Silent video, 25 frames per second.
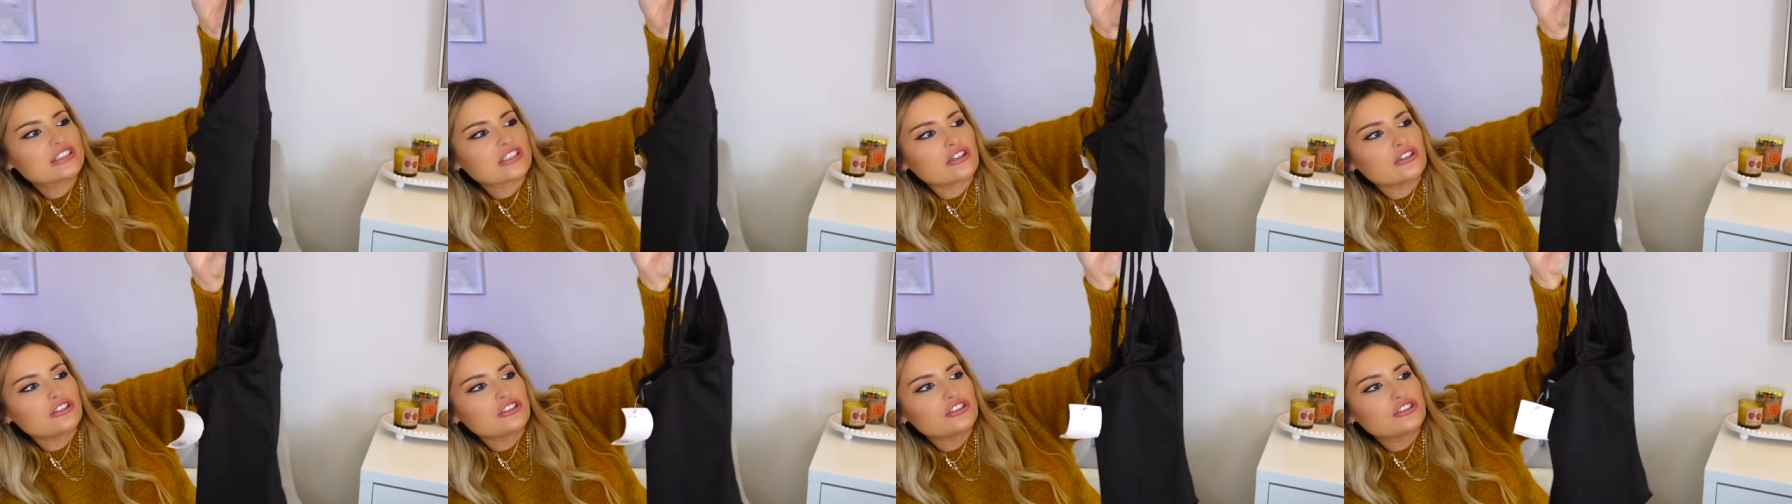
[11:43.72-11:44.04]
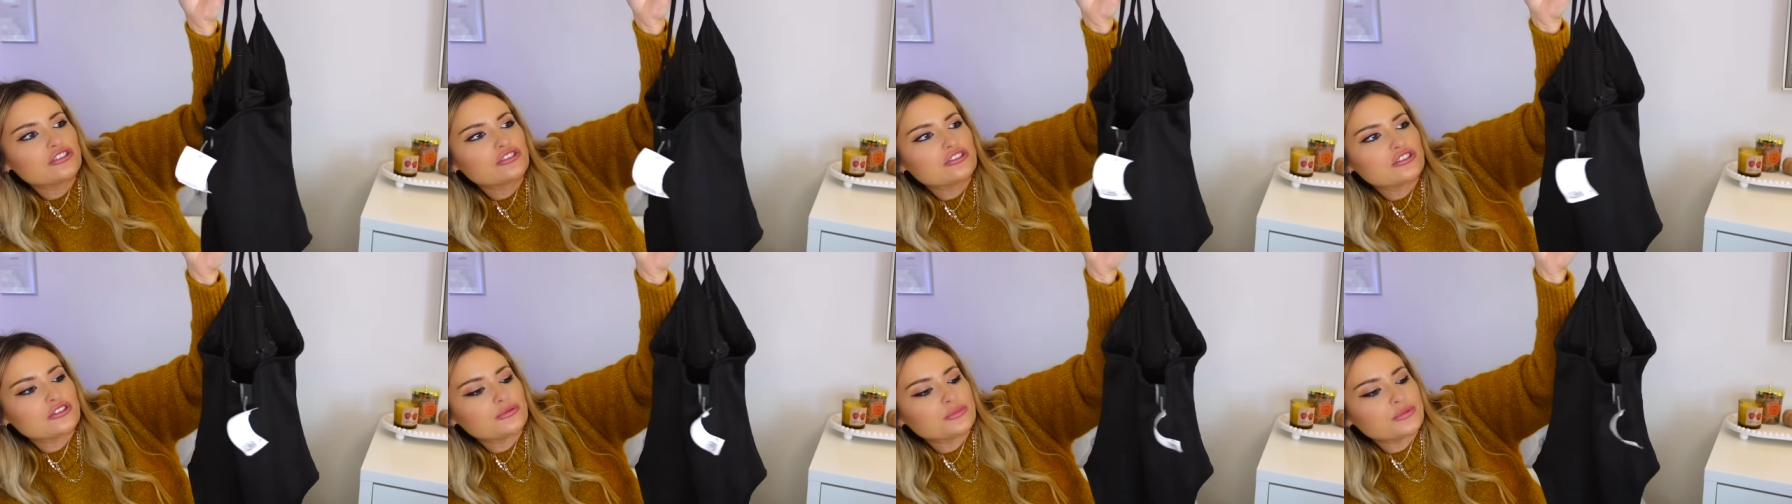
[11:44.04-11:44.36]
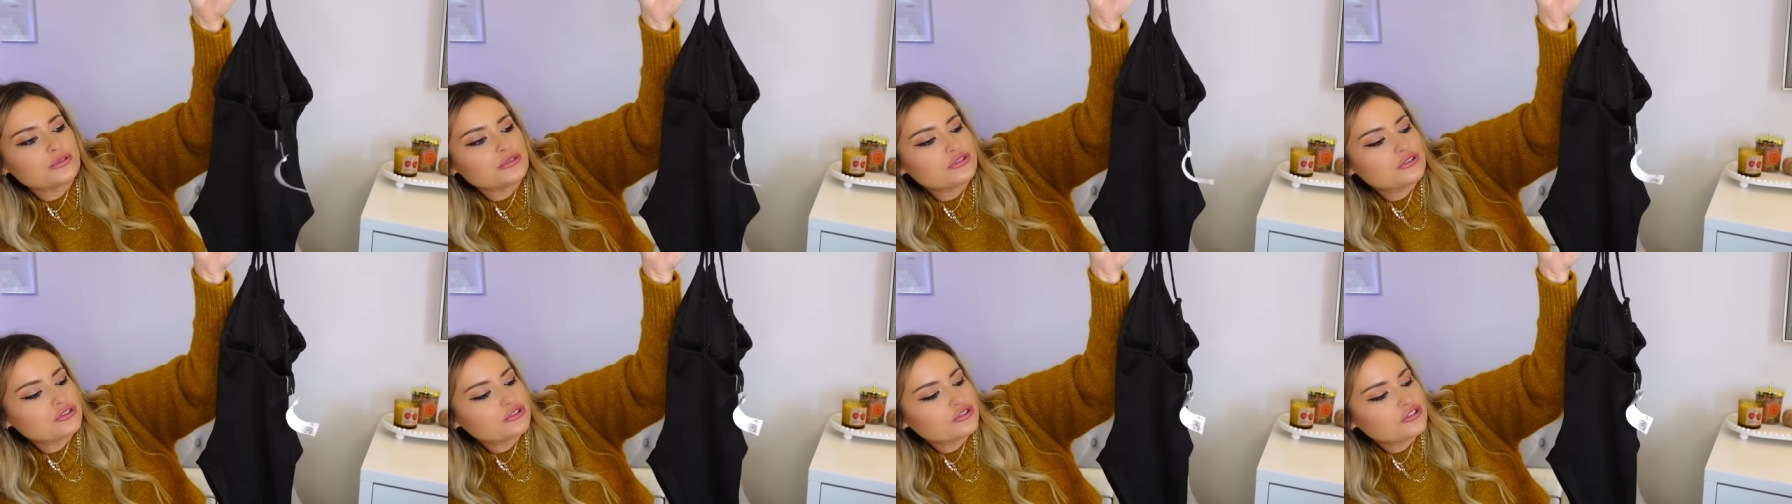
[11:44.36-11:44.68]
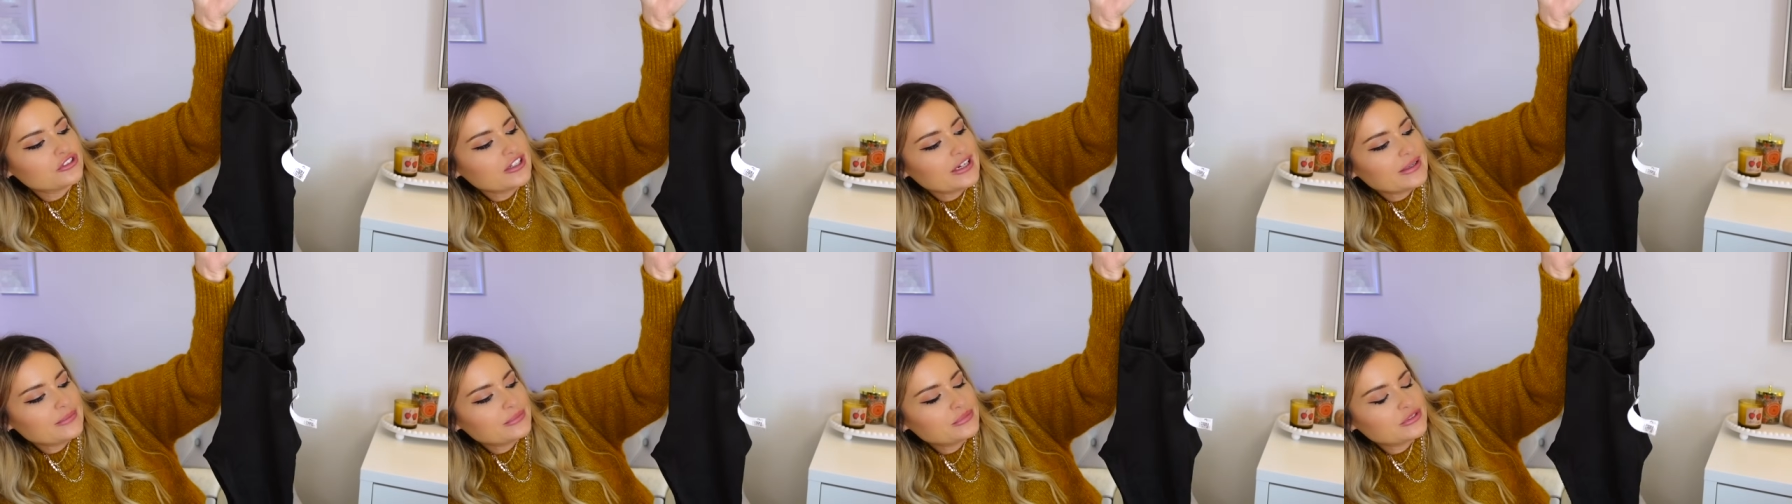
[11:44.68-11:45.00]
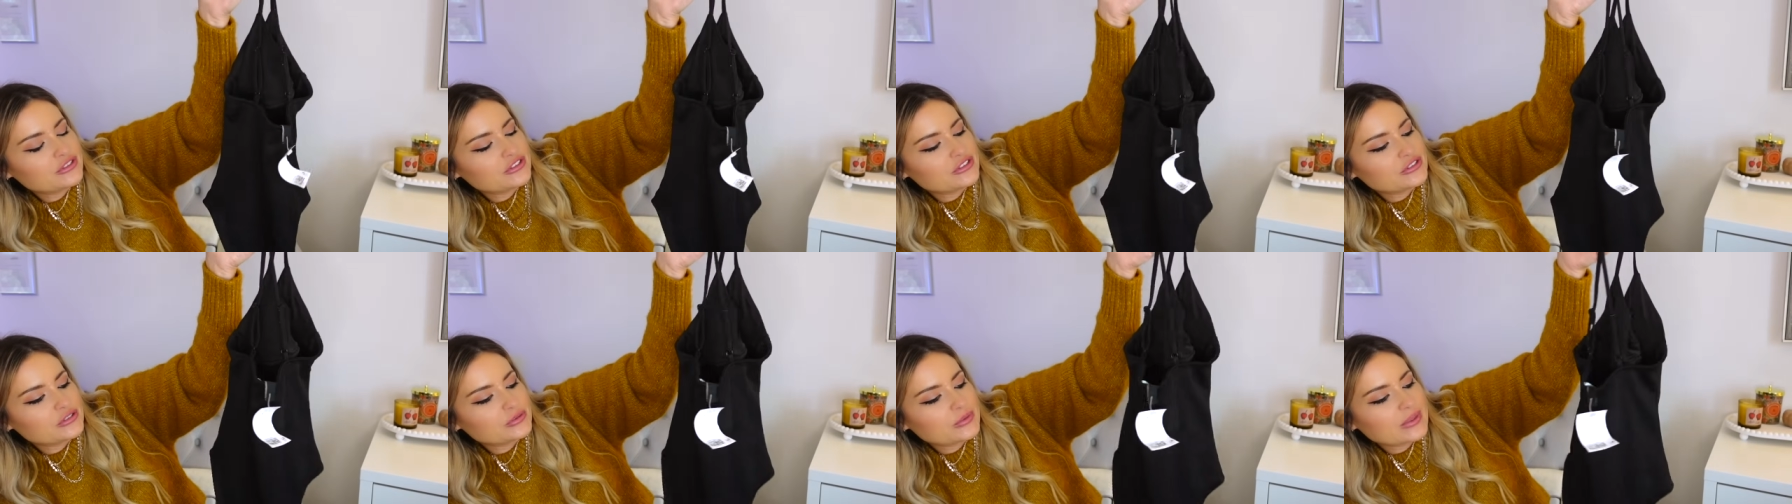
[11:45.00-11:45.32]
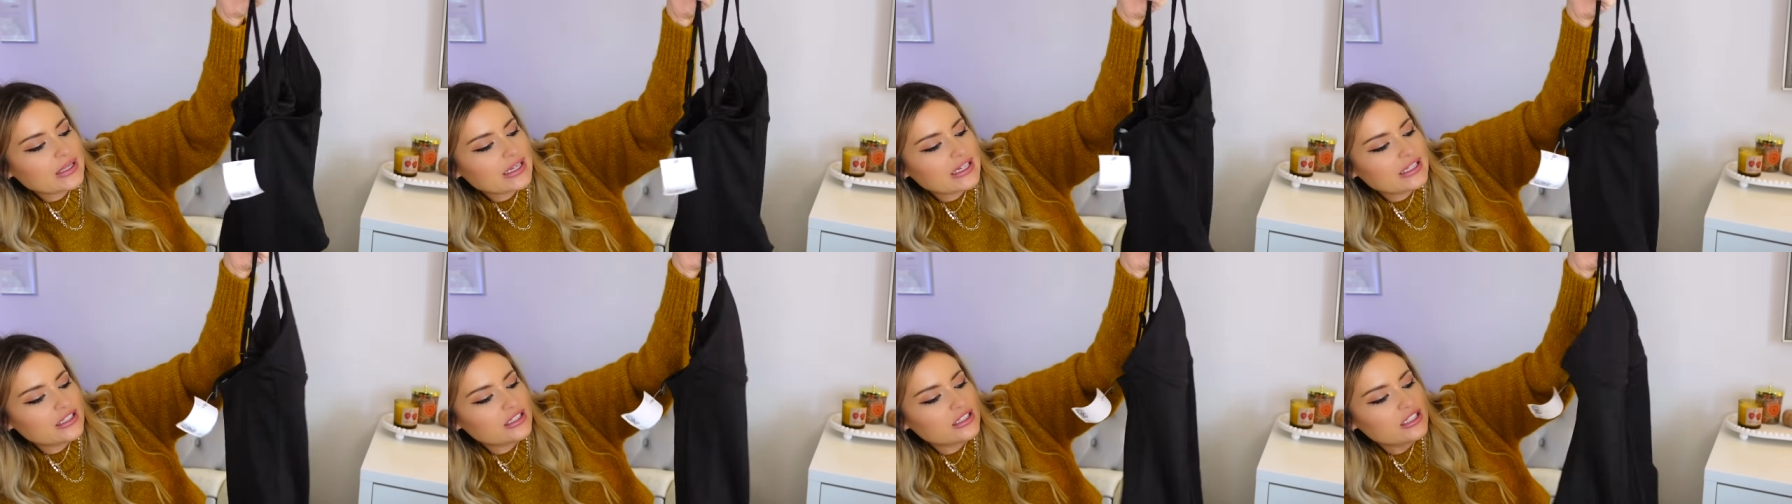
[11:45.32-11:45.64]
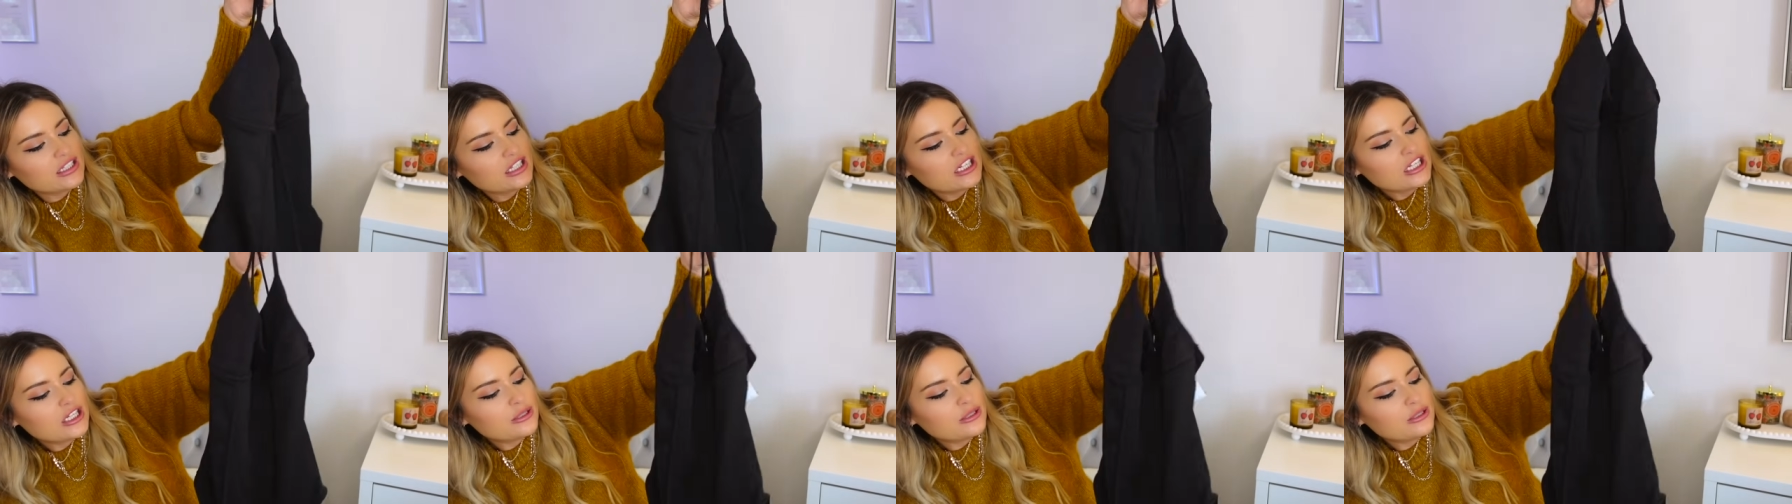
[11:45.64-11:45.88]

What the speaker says: got adjustable straps as well.